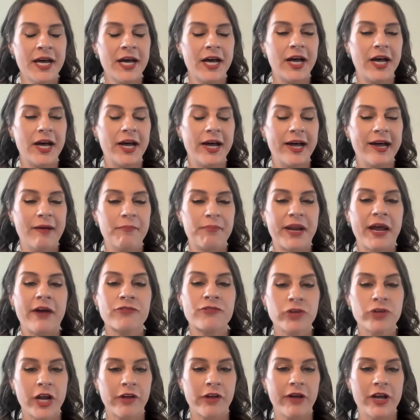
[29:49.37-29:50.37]
But
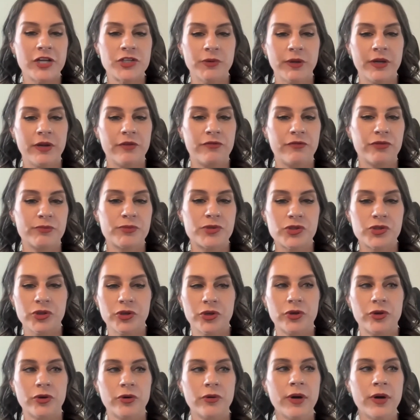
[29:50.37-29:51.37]
after I graduated from
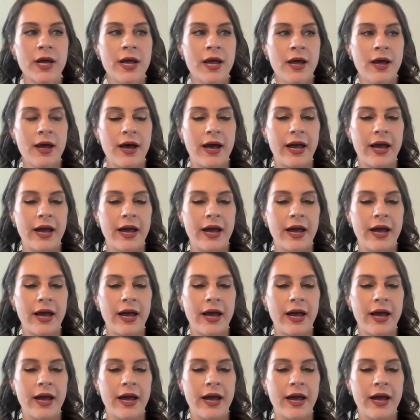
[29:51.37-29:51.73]
SLU,